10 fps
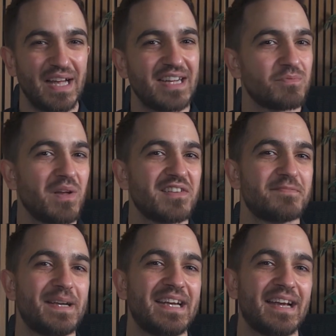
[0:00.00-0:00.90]
as well as
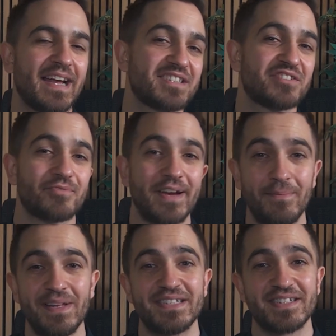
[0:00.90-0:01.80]
being
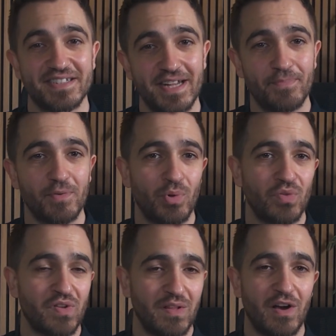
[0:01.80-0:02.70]
extremely susceptible
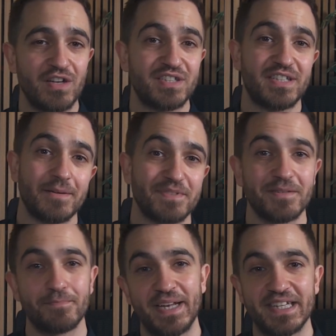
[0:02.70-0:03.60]
to large dips
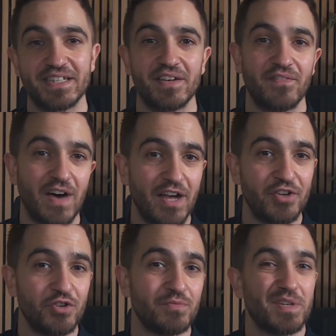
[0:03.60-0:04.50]
and peaks in the
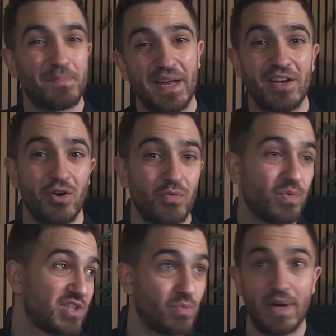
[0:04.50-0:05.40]
volume depending on
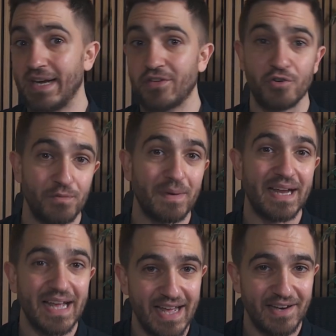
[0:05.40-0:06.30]
which way I turned my
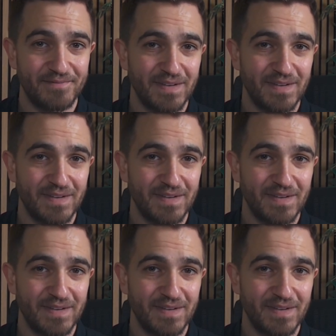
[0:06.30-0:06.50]
head.